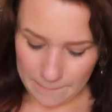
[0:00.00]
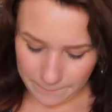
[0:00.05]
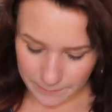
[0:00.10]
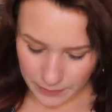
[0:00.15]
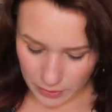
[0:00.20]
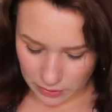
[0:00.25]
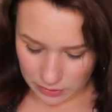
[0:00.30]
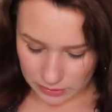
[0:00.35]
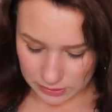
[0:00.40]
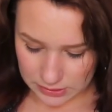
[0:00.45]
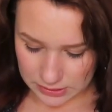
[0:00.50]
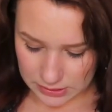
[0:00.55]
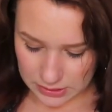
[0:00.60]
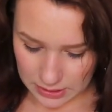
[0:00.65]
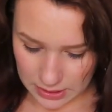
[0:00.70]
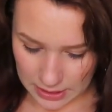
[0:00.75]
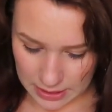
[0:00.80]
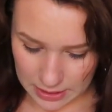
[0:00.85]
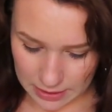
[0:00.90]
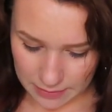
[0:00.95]
but,
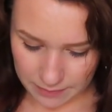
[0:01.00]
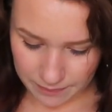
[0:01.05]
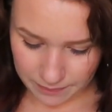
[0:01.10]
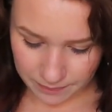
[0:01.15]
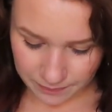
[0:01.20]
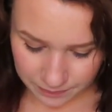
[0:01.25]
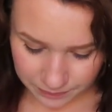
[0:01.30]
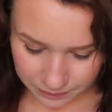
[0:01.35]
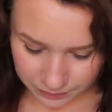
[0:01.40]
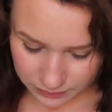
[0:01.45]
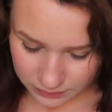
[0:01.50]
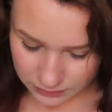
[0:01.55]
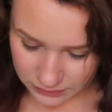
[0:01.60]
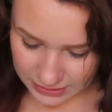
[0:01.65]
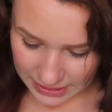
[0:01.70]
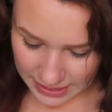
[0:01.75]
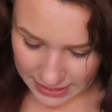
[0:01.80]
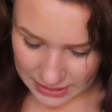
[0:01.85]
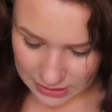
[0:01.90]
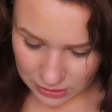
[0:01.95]
um,
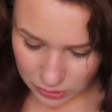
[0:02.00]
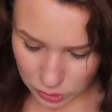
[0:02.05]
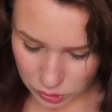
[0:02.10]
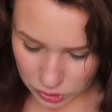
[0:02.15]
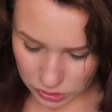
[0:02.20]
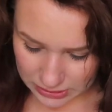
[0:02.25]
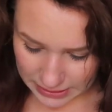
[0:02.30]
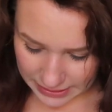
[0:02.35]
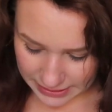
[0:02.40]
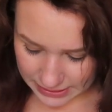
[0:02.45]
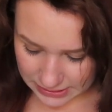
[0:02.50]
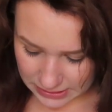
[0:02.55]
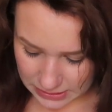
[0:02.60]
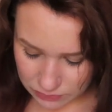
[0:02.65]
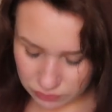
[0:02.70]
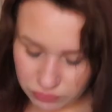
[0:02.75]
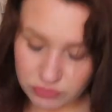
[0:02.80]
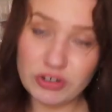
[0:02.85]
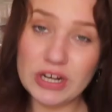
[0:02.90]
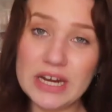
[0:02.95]
yeah, it looks like it's
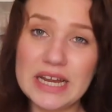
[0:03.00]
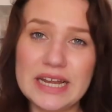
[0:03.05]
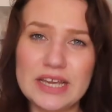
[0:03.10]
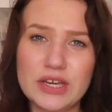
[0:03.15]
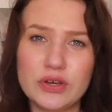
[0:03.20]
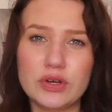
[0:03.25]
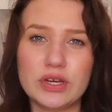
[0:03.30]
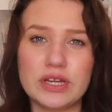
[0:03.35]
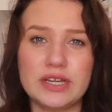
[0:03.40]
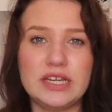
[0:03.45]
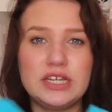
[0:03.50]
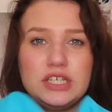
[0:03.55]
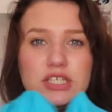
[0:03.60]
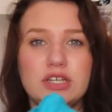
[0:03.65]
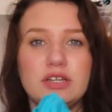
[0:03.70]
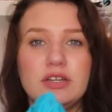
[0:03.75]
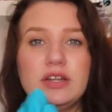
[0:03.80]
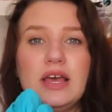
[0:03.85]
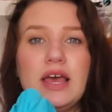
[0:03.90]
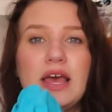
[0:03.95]
in really good
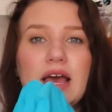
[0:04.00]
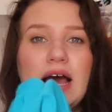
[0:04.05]
condition.